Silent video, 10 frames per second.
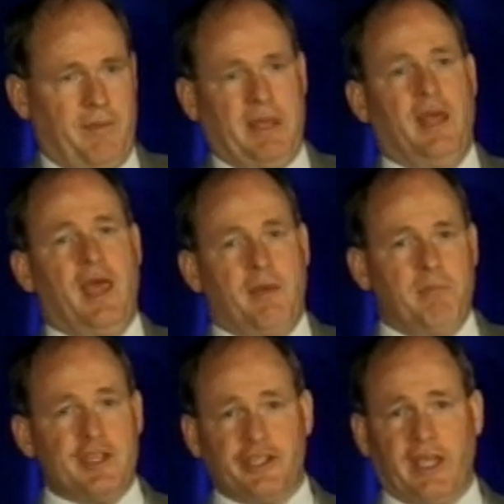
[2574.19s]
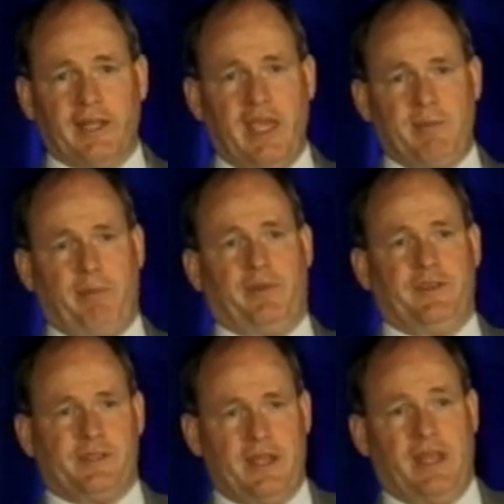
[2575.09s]
I mean, Michigan came up with
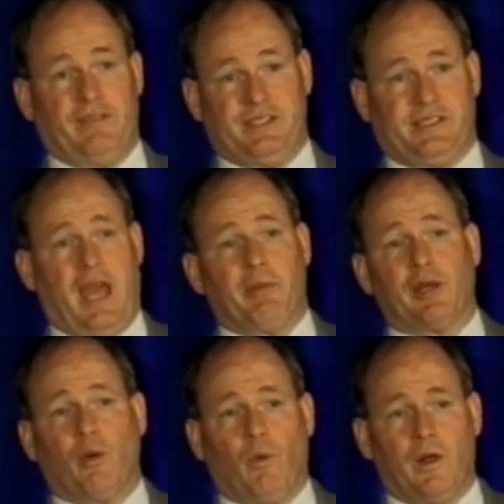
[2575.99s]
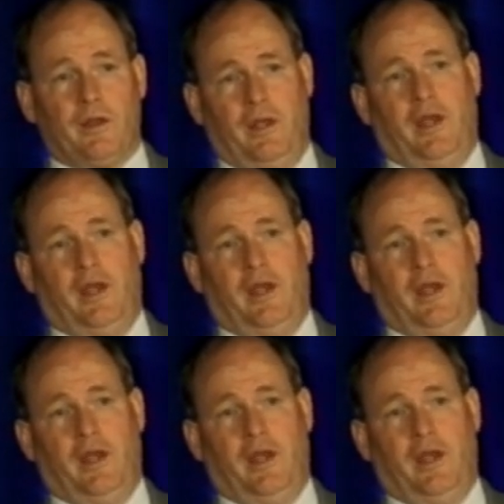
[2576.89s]
this idea of a cyber court